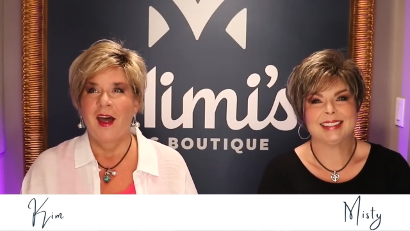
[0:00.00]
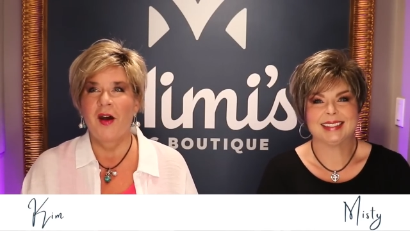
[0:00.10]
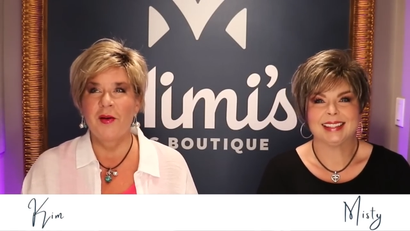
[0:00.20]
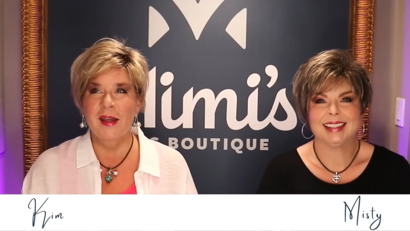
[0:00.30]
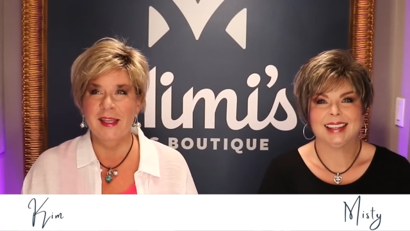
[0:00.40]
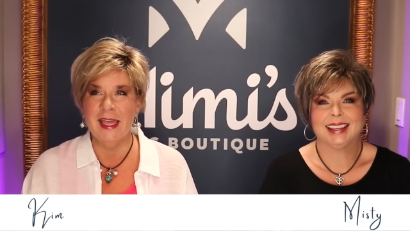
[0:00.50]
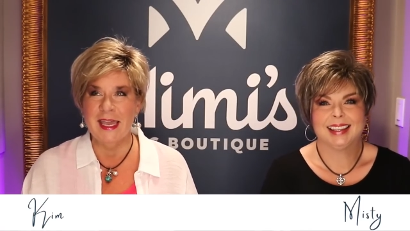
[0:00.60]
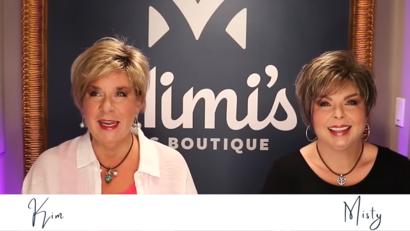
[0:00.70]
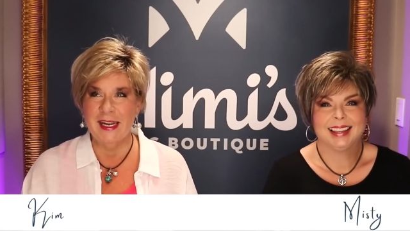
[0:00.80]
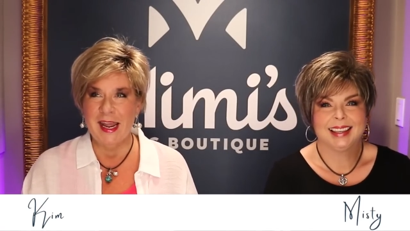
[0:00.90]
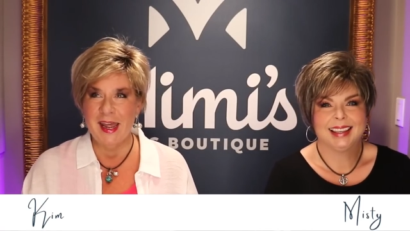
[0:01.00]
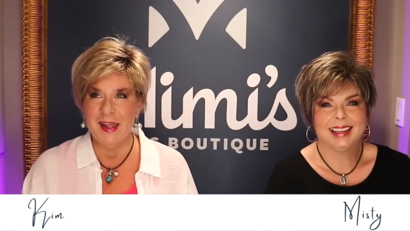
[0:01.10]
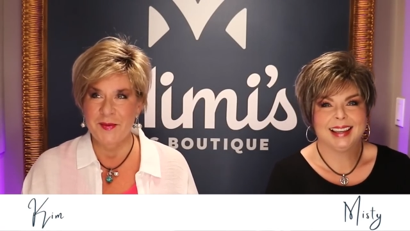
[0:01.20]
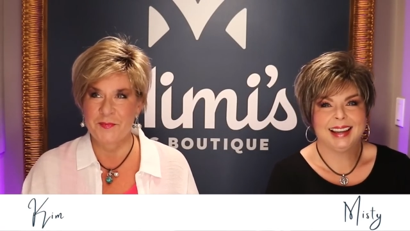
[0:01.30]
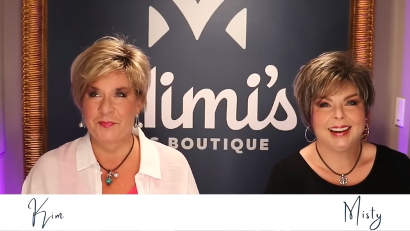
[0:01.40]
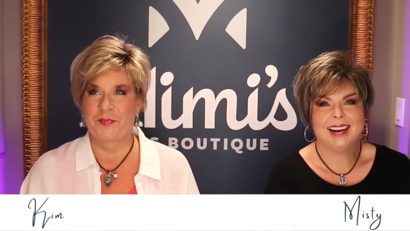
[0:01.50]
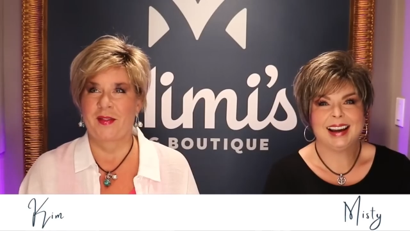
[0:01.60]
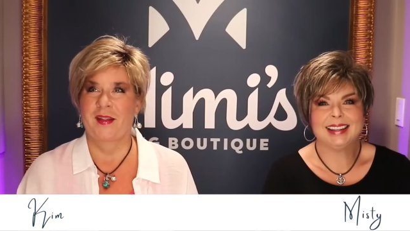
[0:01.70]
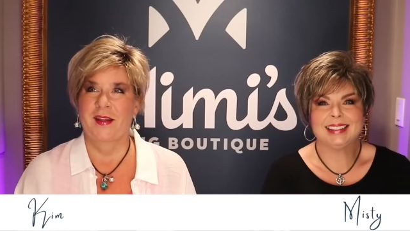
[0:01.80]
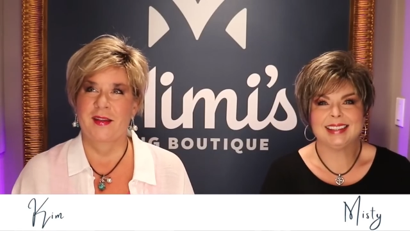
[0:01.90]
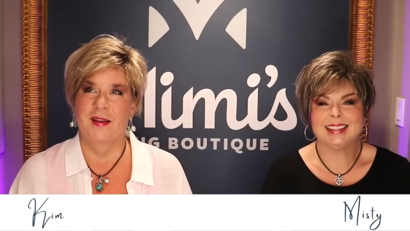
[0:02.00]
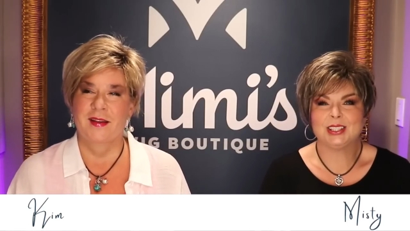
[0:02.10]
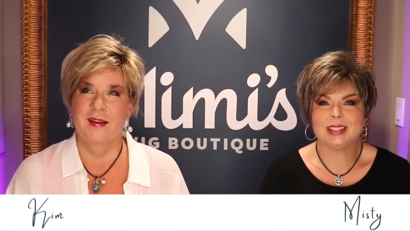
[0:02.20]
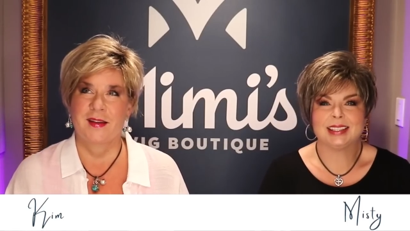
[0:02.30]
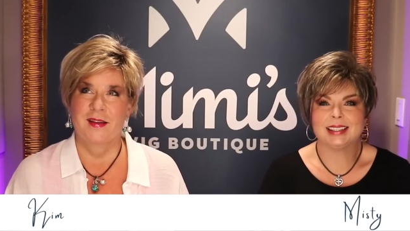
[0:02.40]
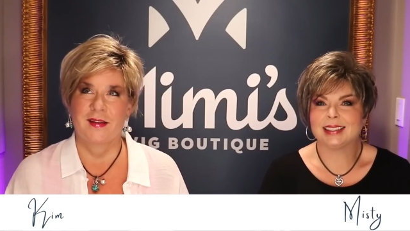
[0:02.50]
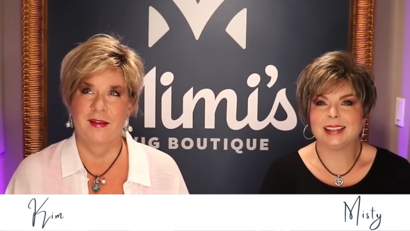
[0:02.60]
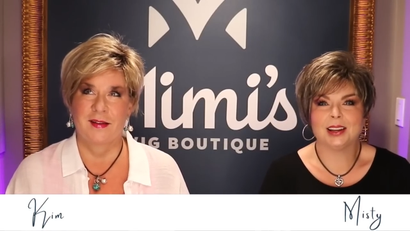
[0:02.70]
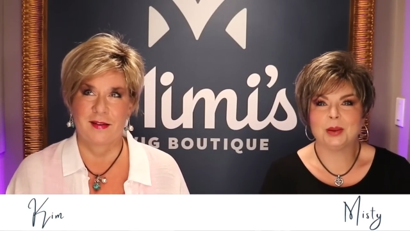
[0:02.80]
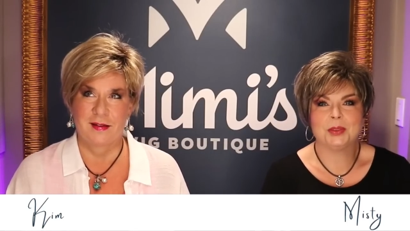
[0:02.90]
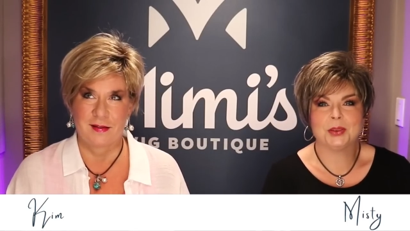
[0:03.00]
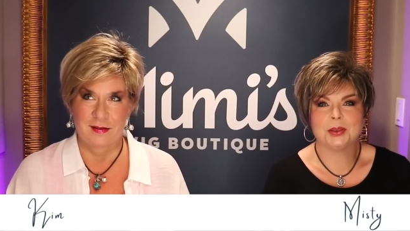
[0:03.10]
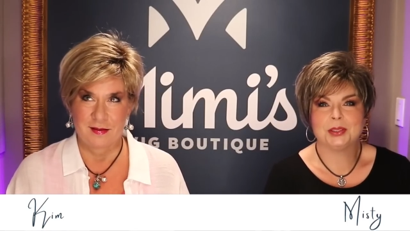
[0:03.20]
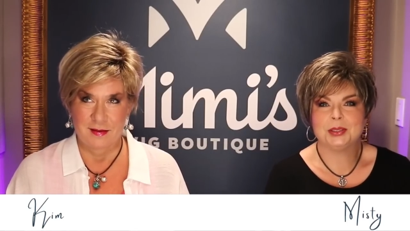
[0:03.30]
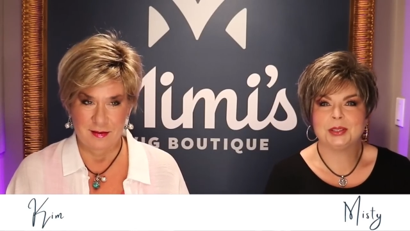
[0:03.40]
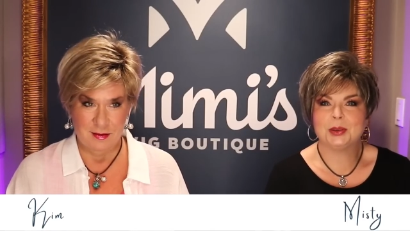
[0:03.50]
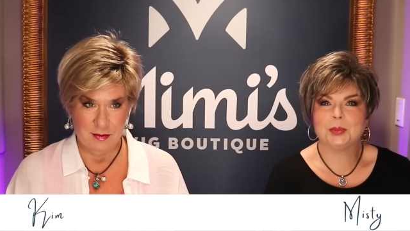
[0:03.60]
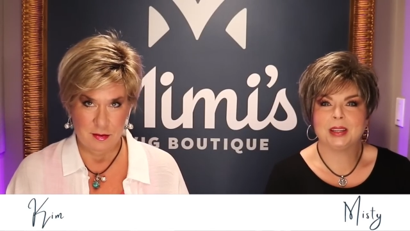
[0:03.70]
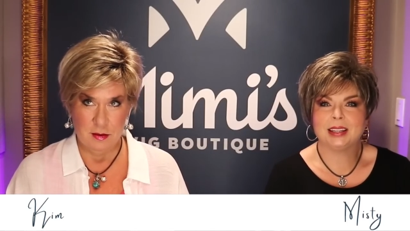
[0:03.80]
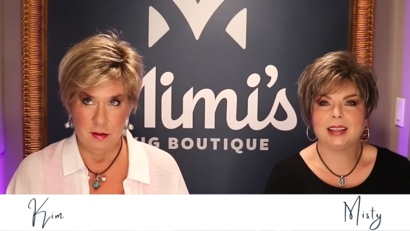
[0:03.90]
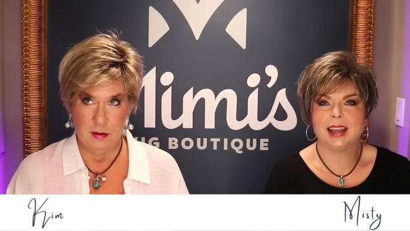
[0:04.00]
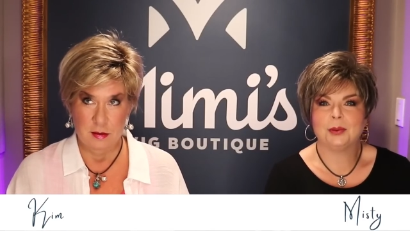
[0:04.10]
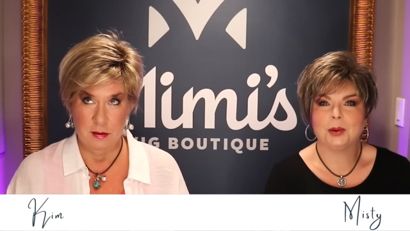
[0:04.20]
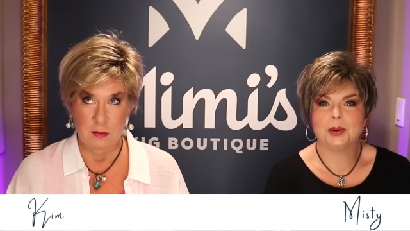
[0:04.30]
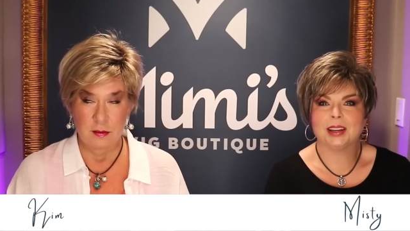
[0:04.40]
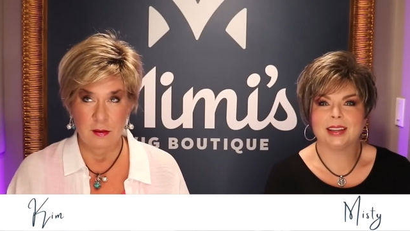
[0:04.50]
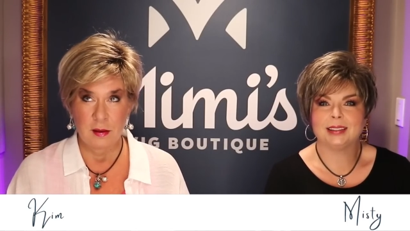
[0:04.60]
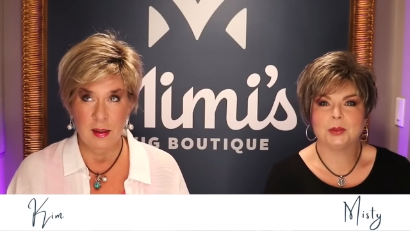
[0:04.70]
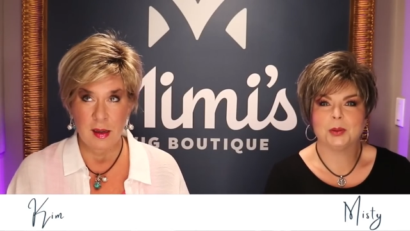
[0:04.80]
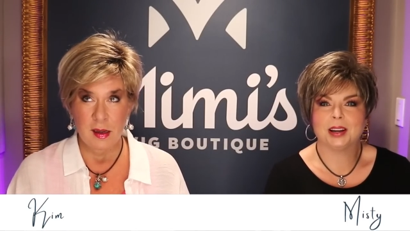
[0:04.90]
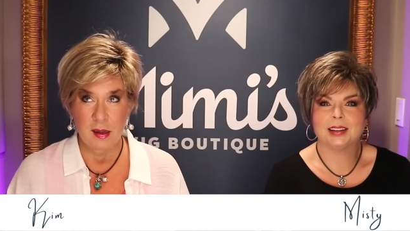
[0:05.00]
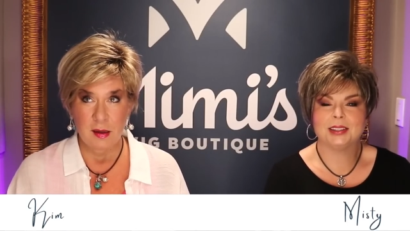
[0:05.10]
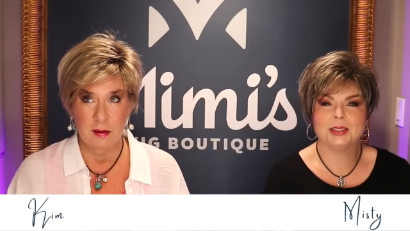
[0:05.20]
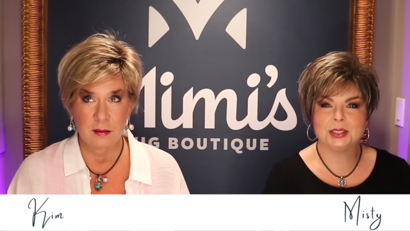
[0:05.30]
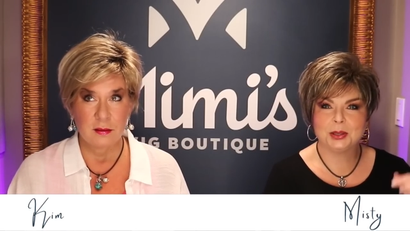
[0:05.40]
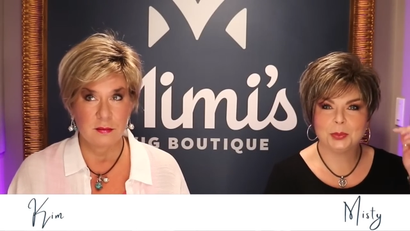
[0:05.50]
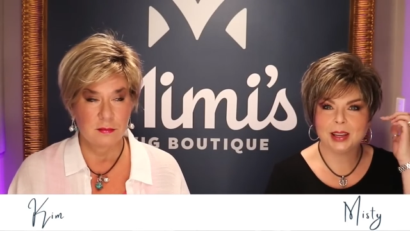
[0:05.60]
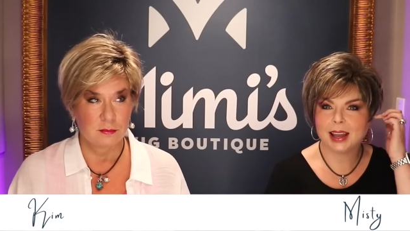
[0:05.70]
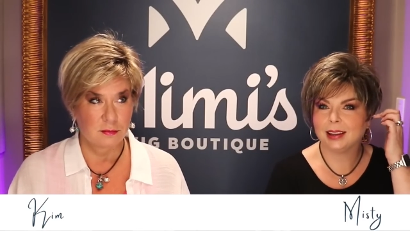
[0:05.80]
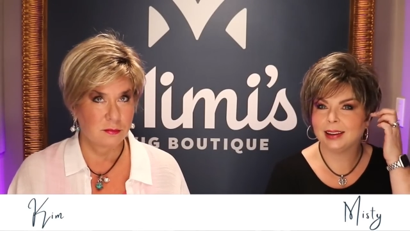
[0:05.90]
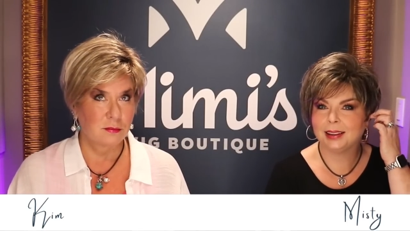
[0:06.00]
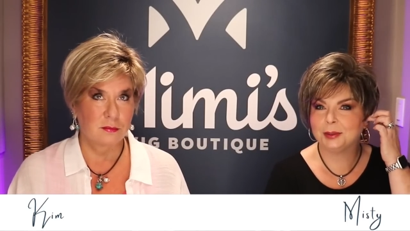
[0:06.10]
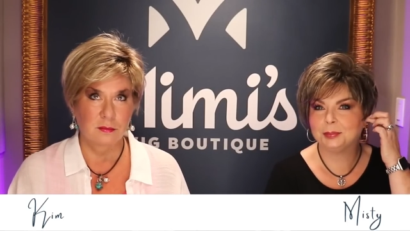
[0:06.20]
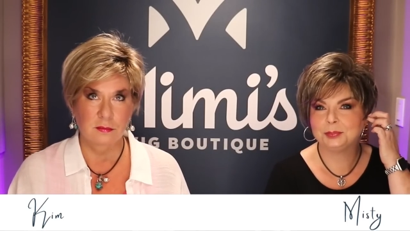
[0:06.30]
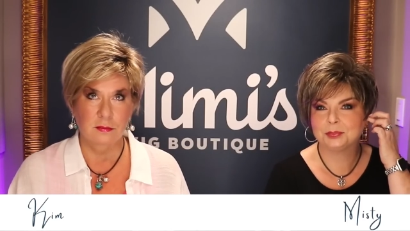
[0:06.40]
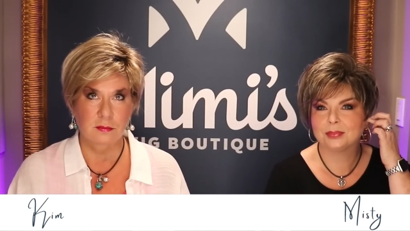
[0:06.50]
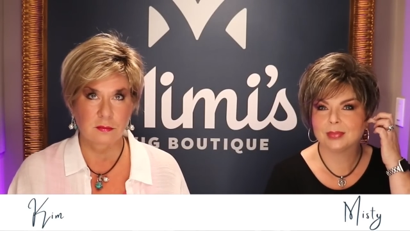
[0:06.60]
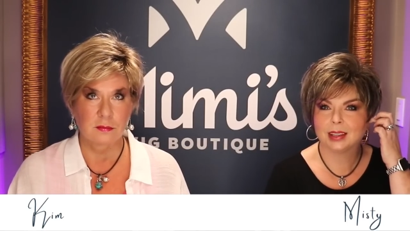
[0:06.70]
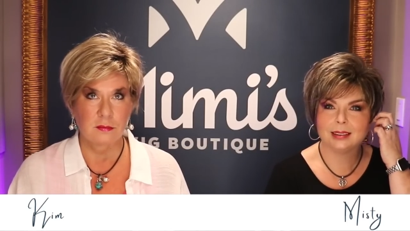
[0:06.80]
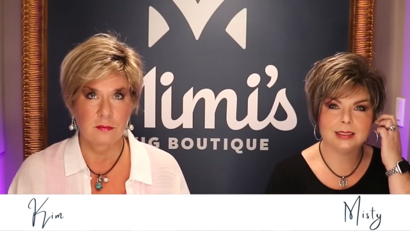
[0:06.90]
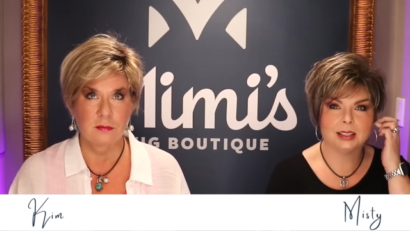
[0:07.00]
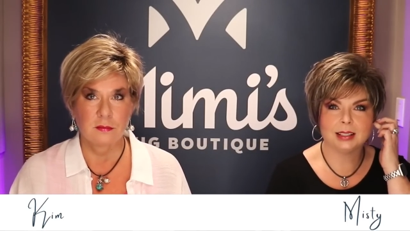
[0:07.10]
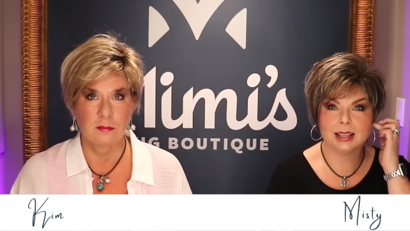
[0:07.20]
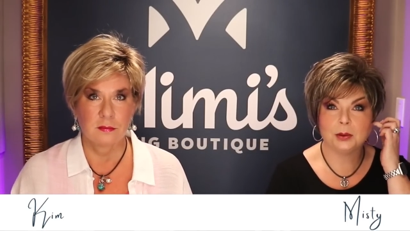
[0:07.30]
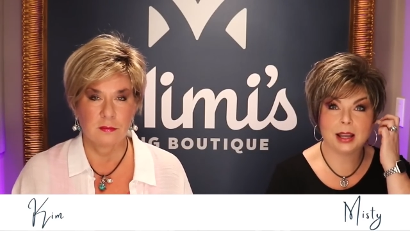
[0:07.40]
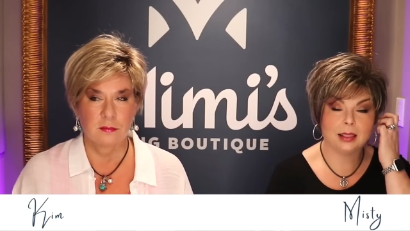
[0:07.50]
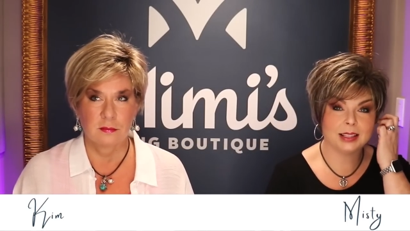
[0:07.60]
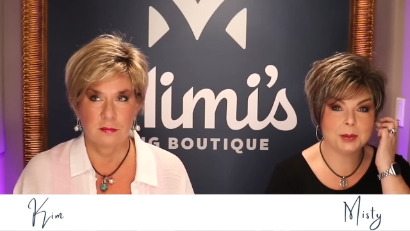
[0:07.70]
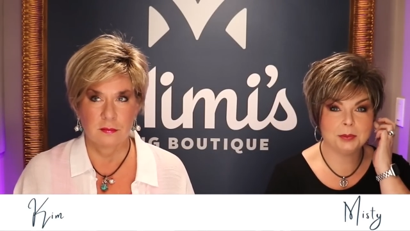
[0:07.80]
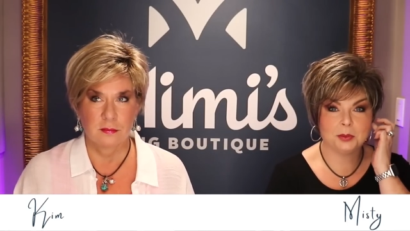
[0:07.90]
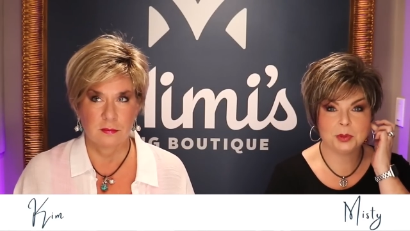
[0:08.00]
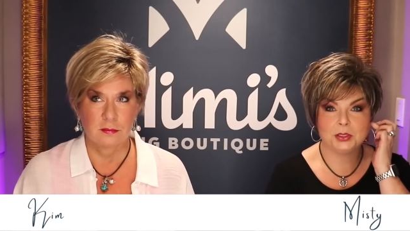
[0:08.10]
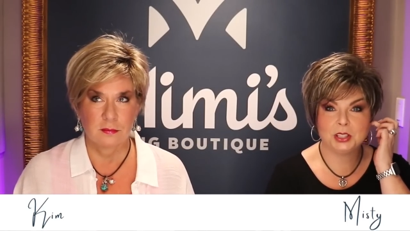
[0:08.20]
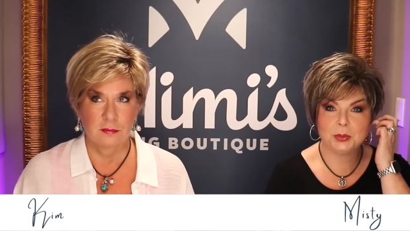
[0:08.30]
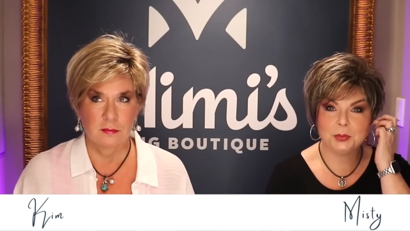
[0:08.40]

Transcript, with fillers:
Speaker 1: Oh, we got Canada. Oh hi Denise. She says it's not coming through on YouTube, but yeah, we're working. Yeah. We're working on YouTube. We got um, Donna. We got lots of people from YouTube